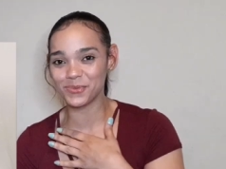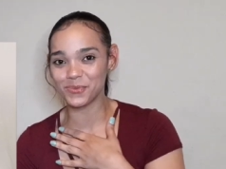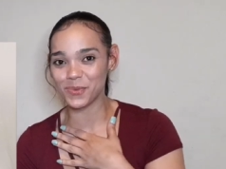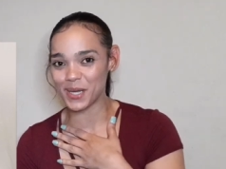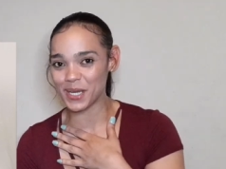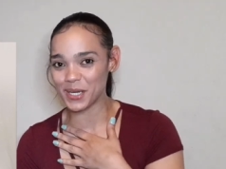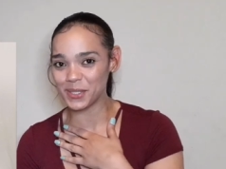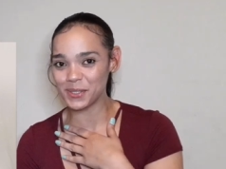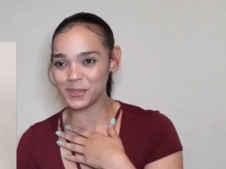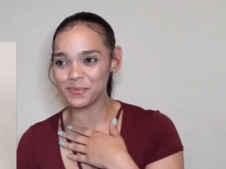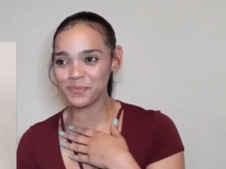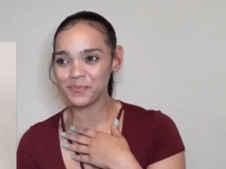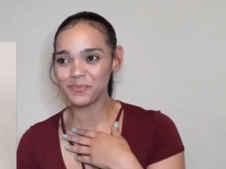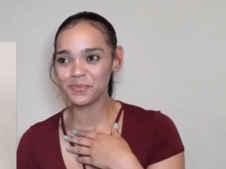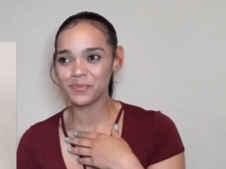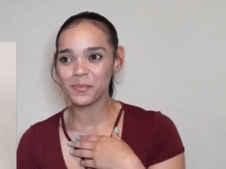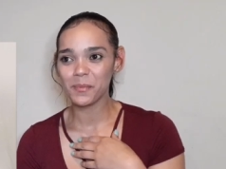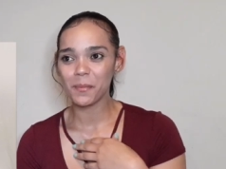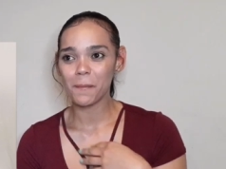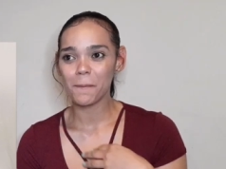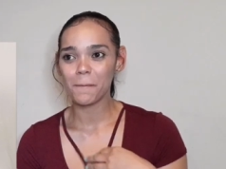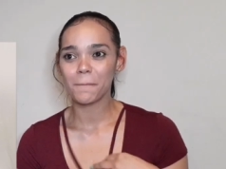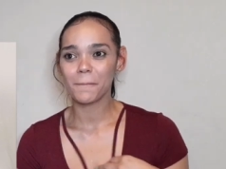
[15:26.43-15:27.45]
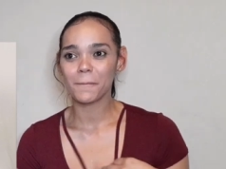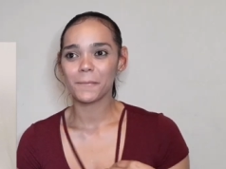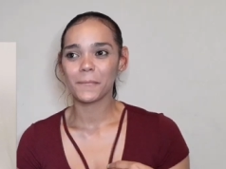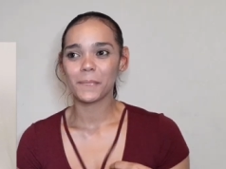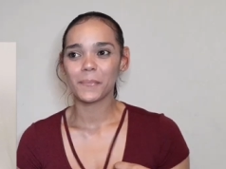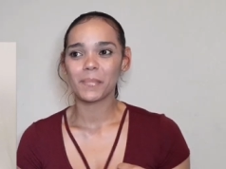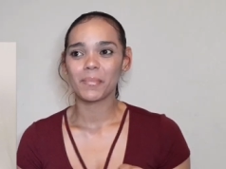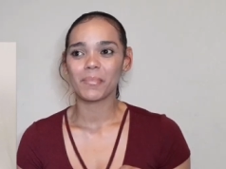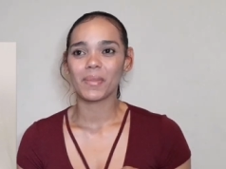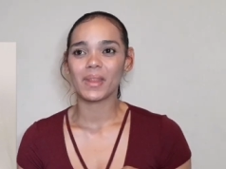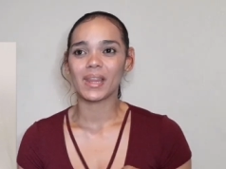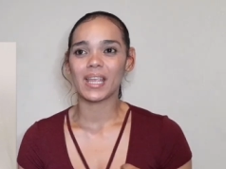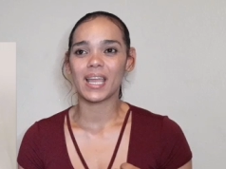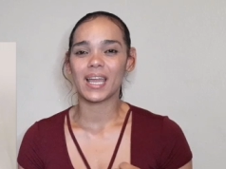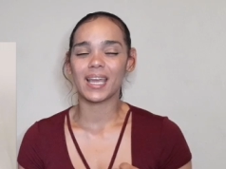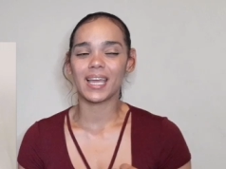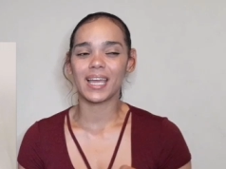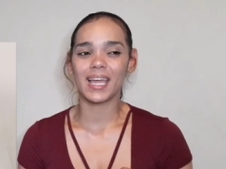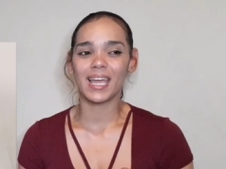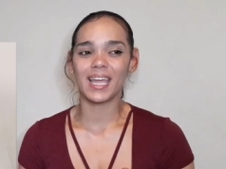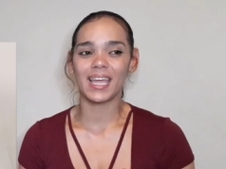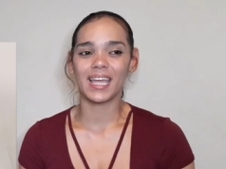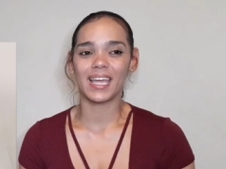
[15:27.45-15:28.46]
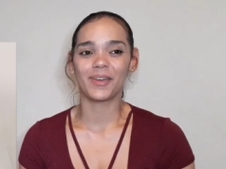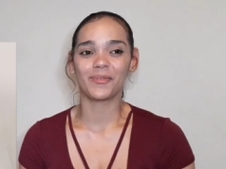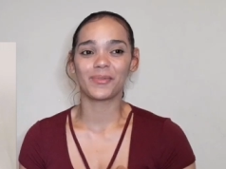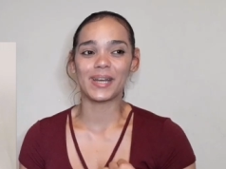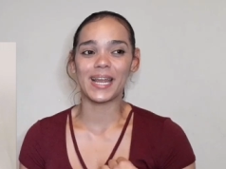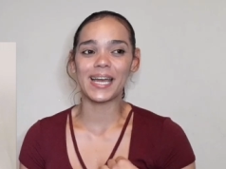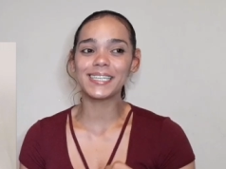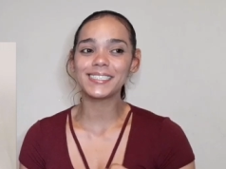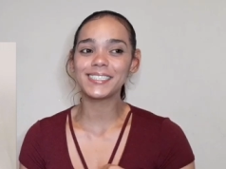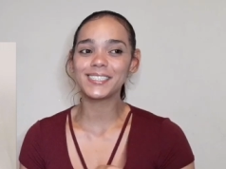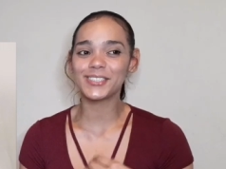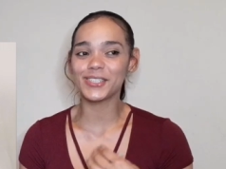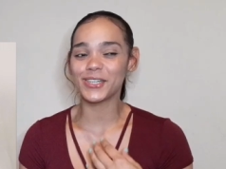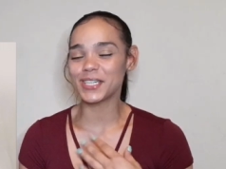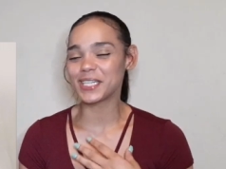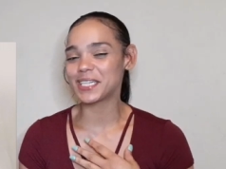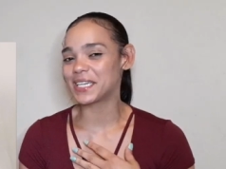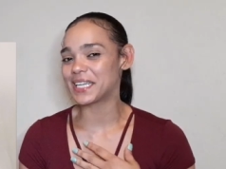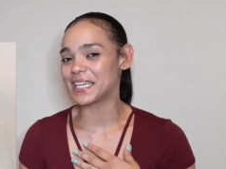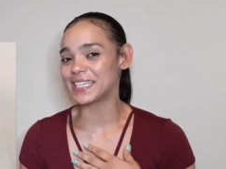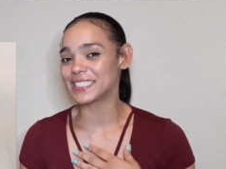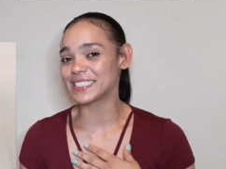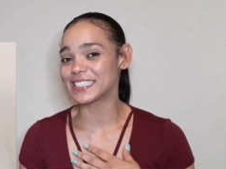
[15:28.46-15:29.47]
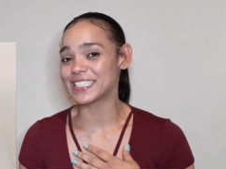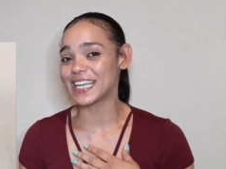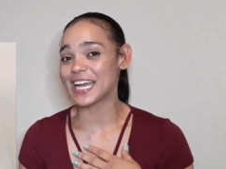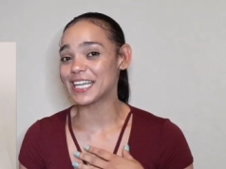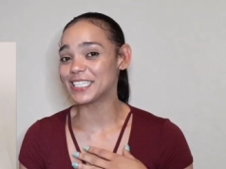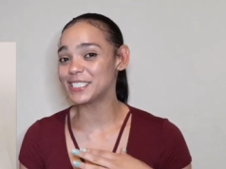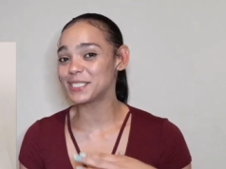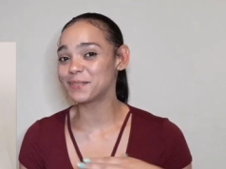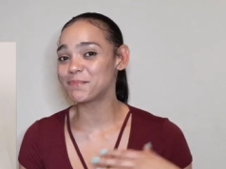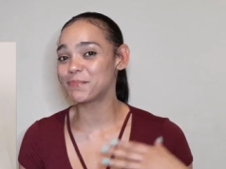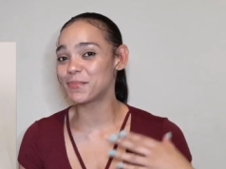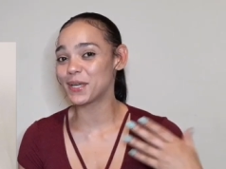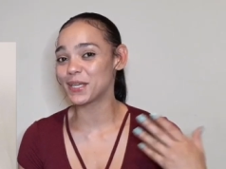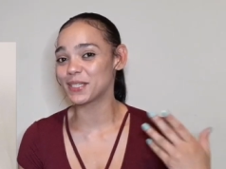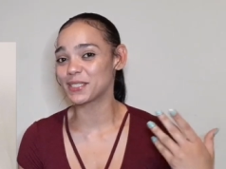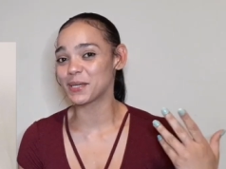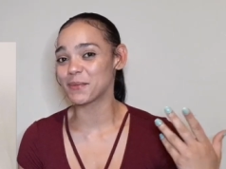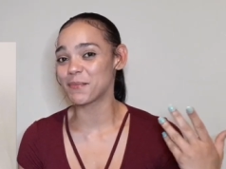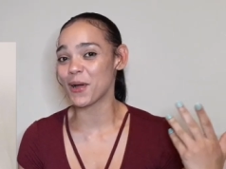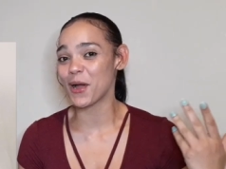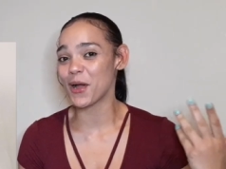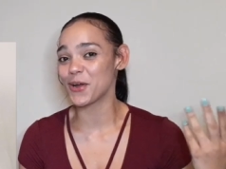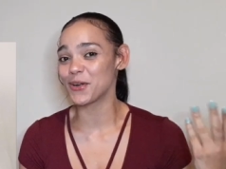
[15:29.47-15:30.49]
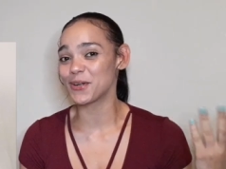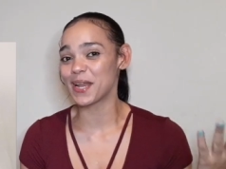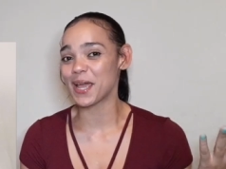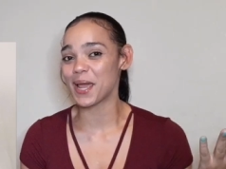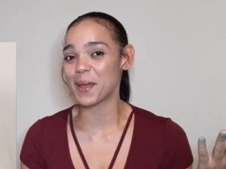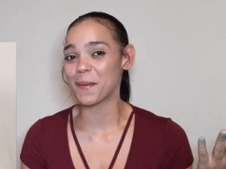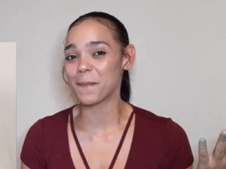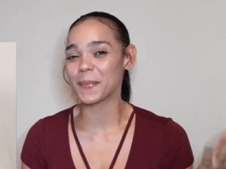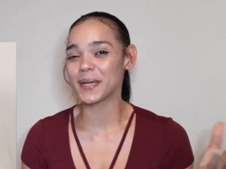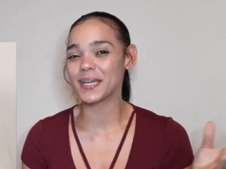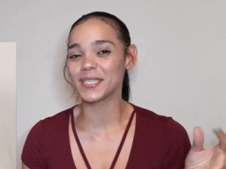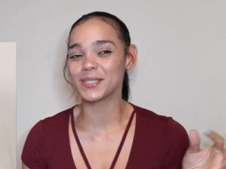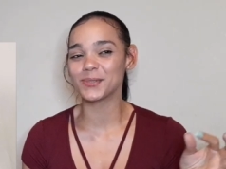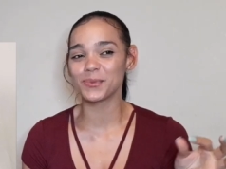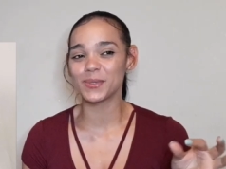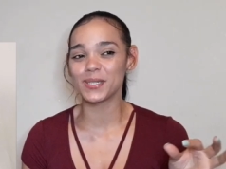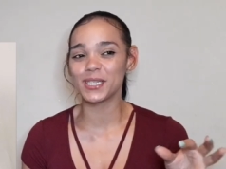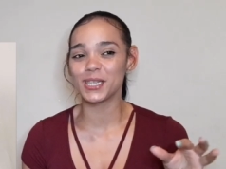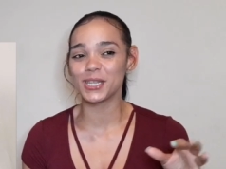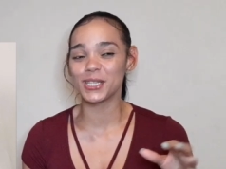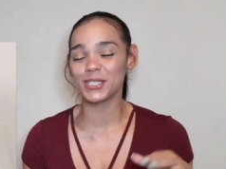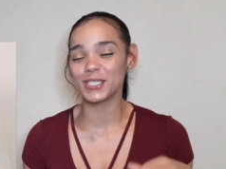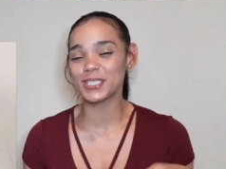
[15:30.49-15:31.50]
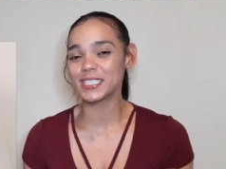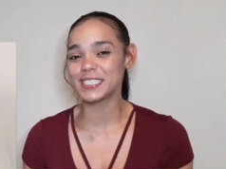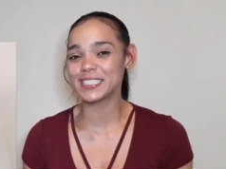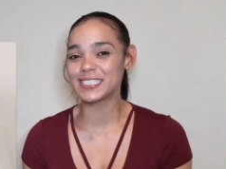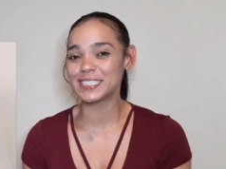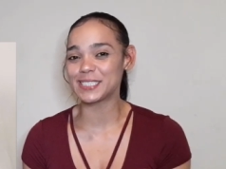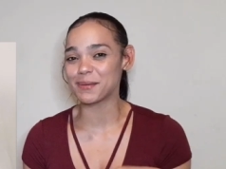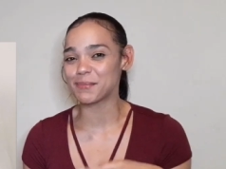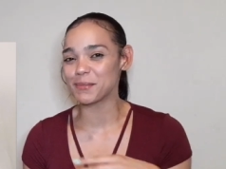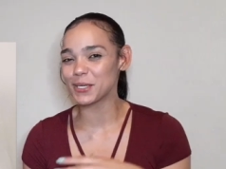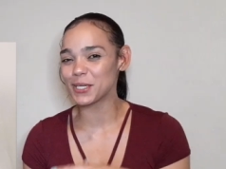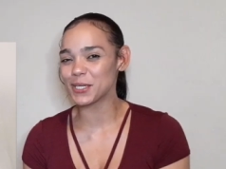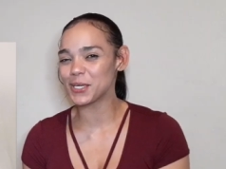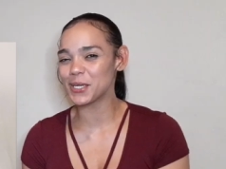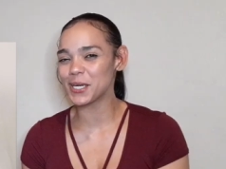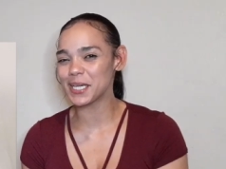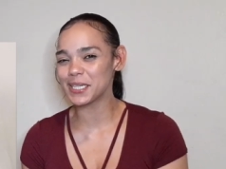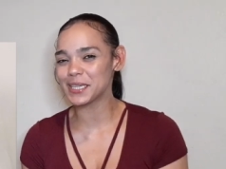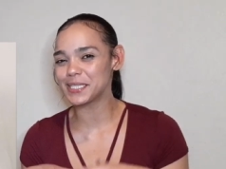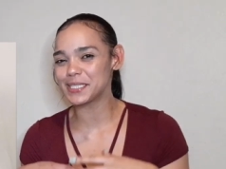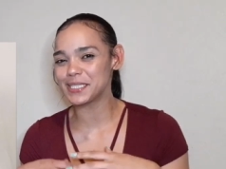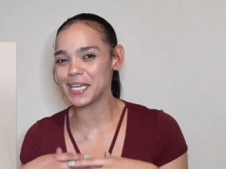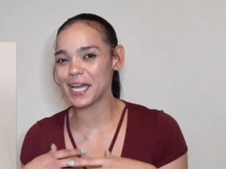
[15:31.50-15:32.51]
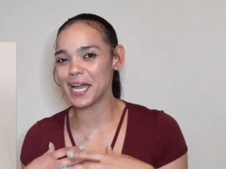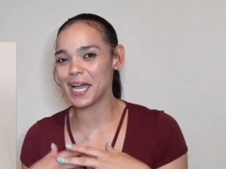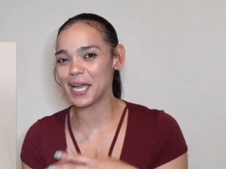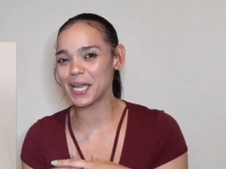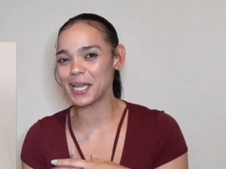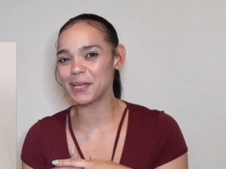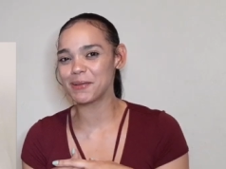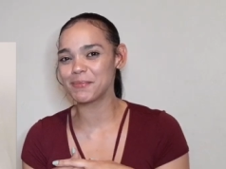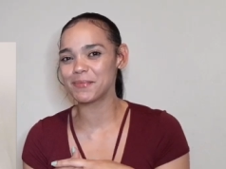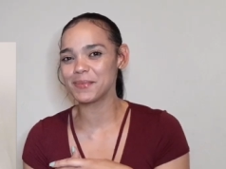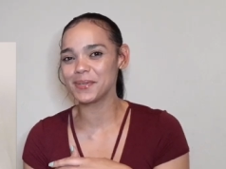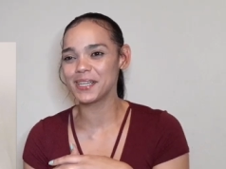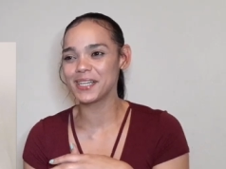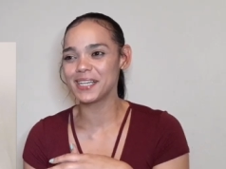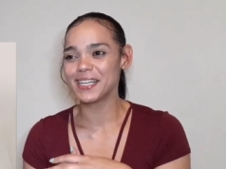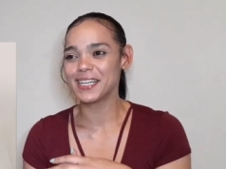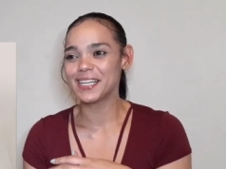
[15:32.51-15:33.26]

as well. And when I started dancing, I just picked up her name because we looked similar at the time.